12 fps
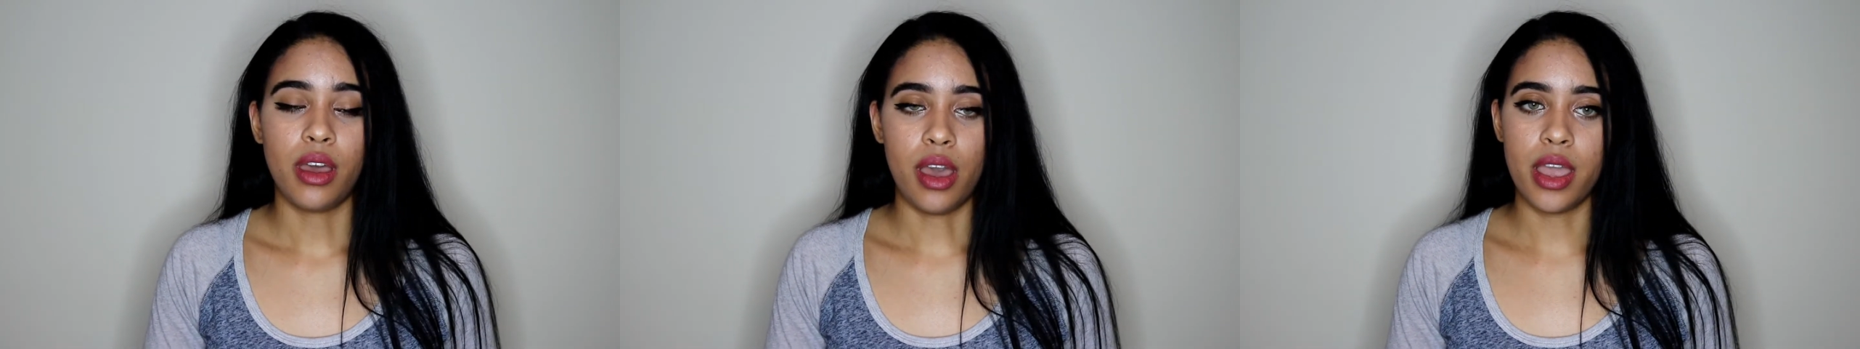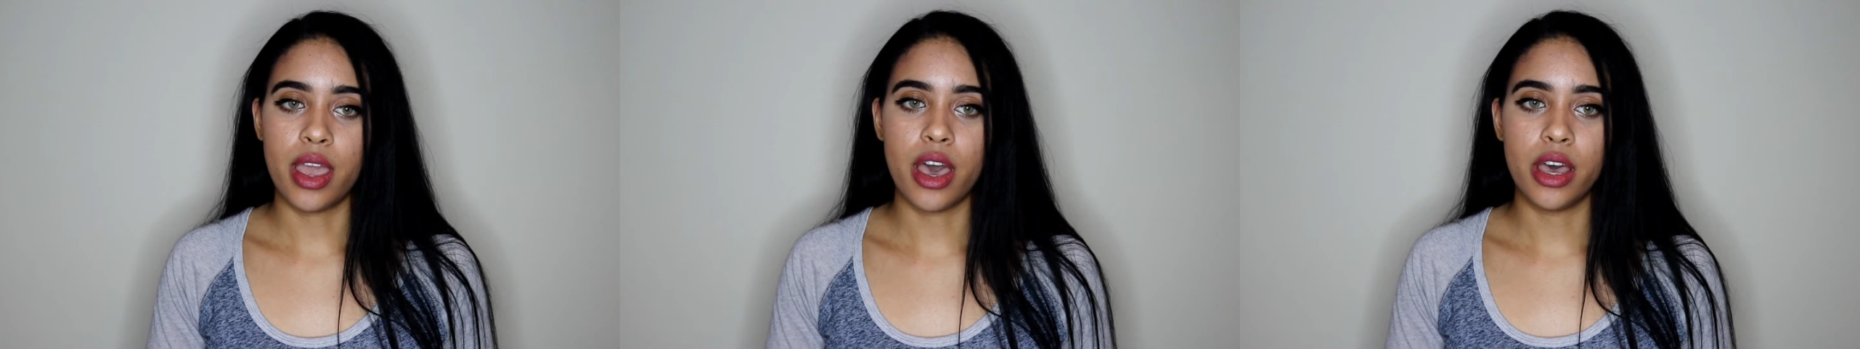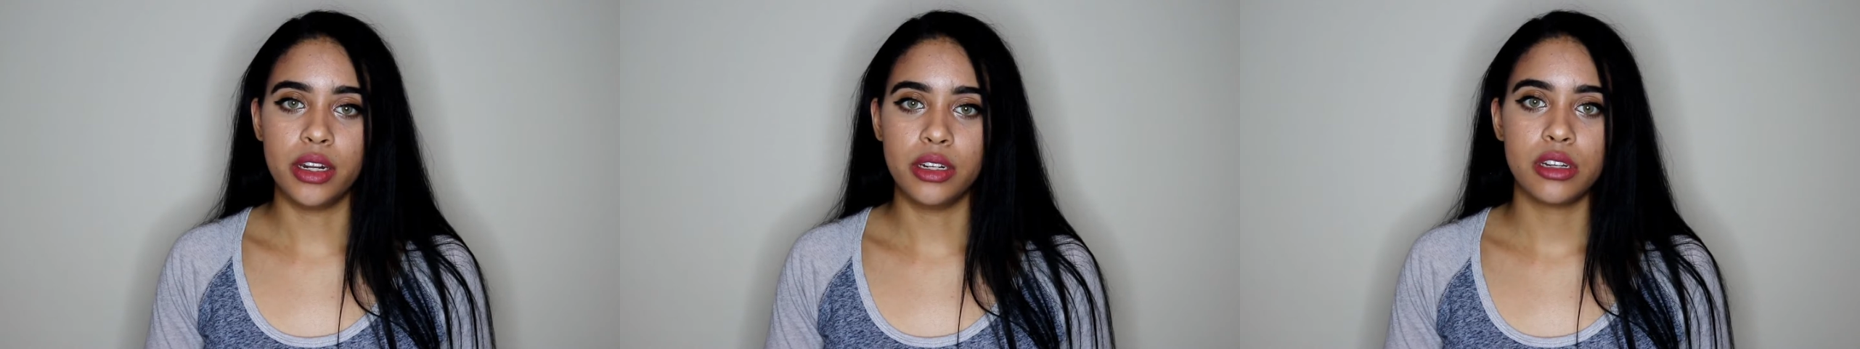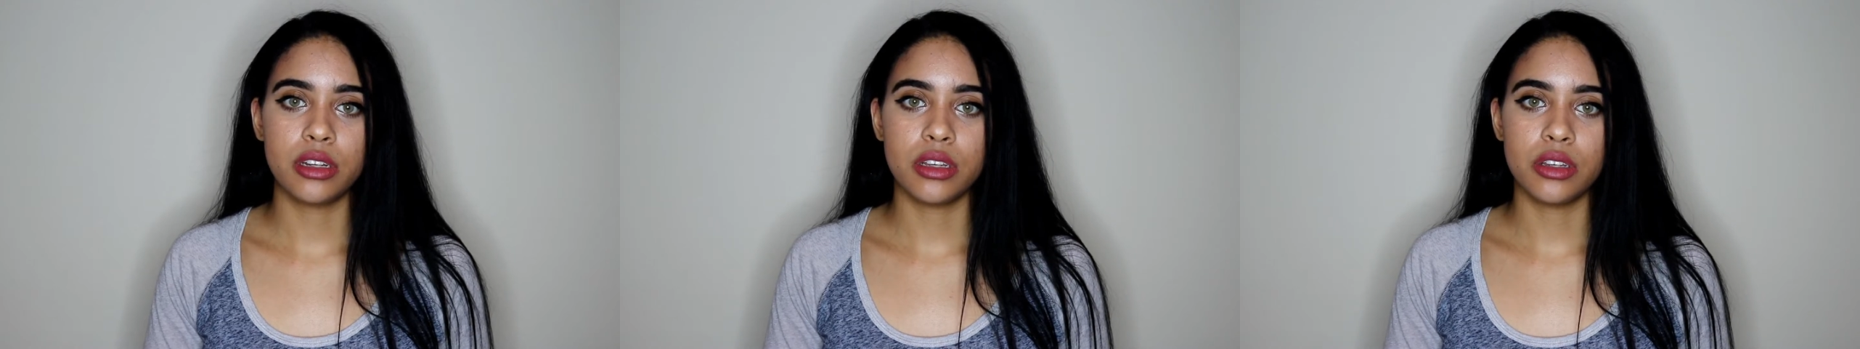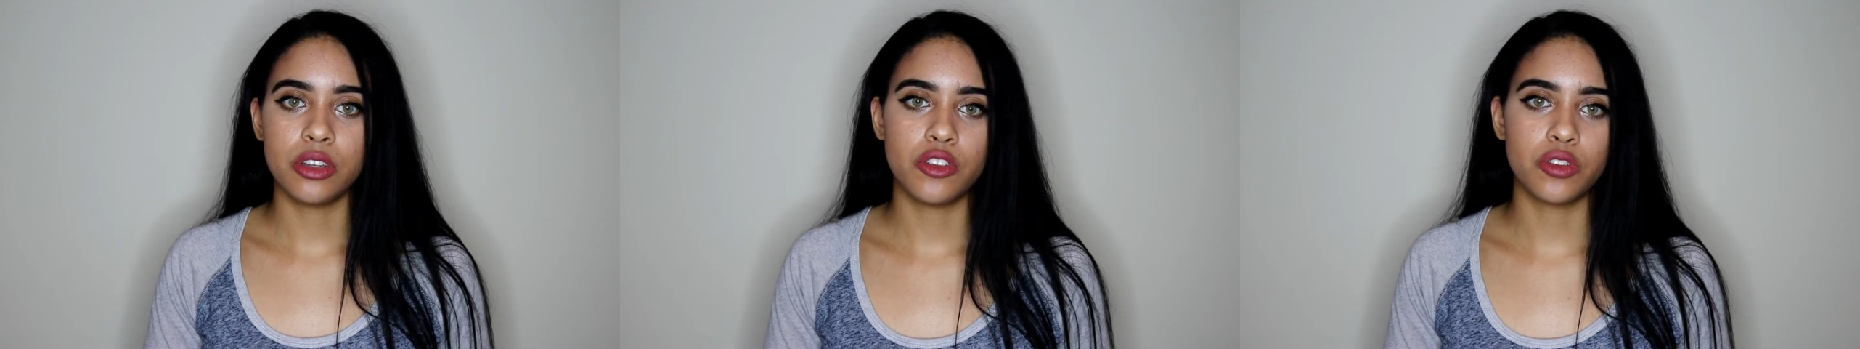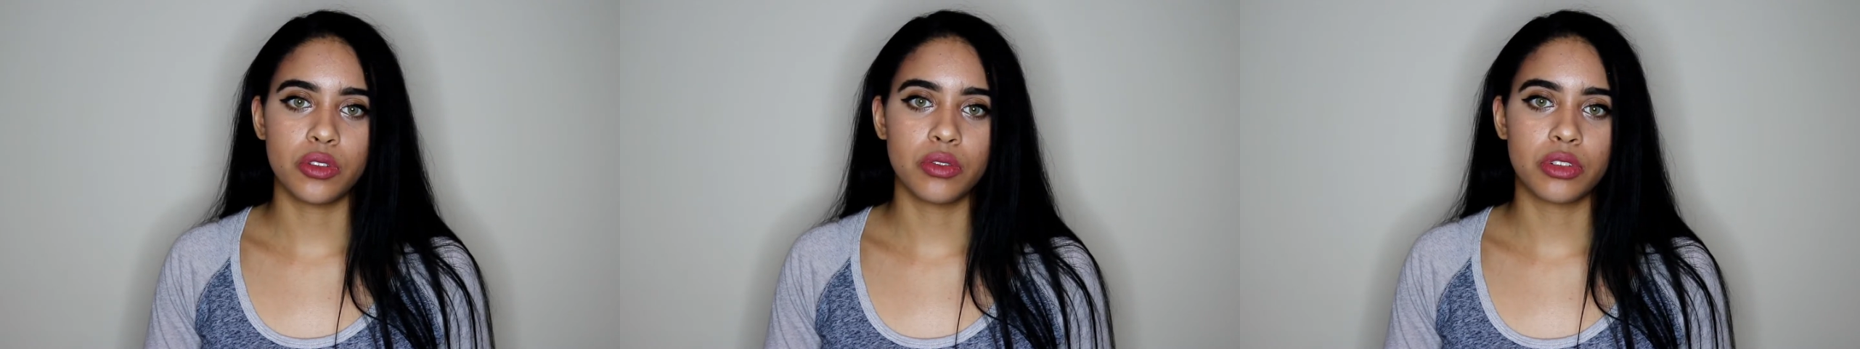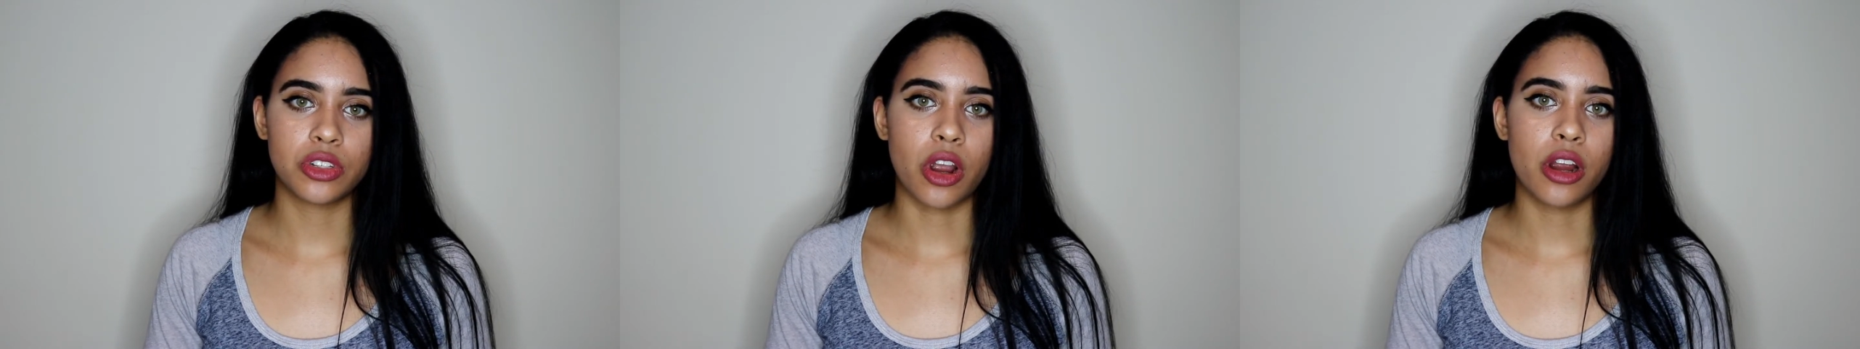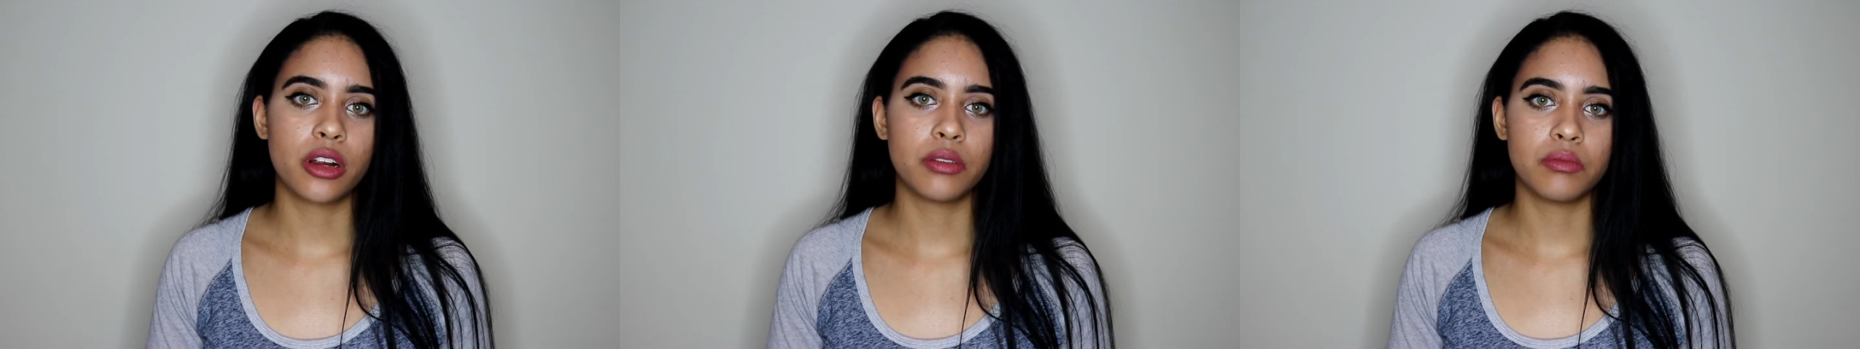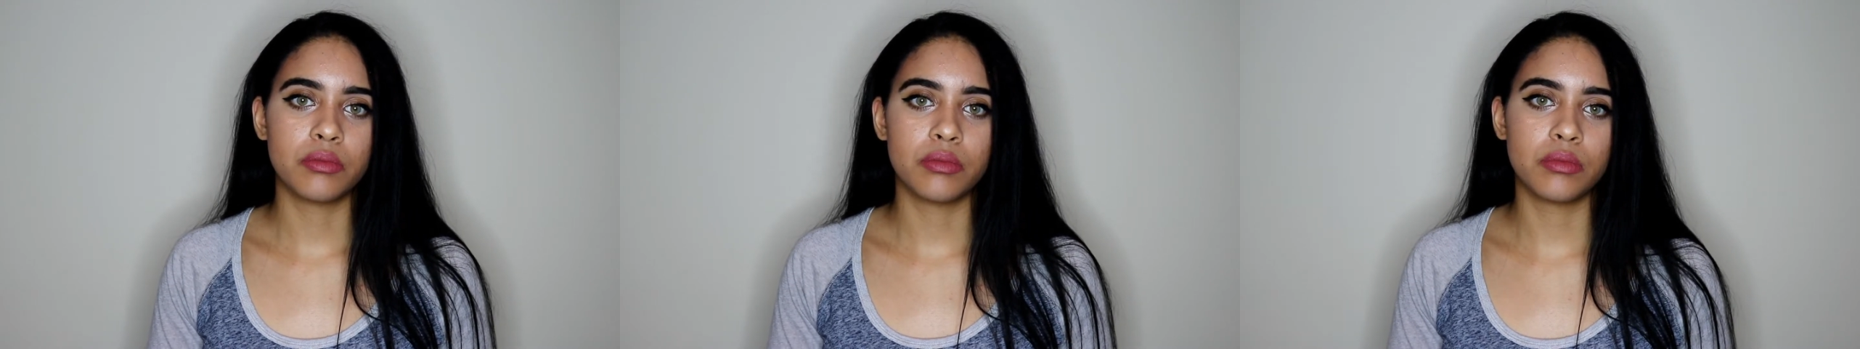and you'll start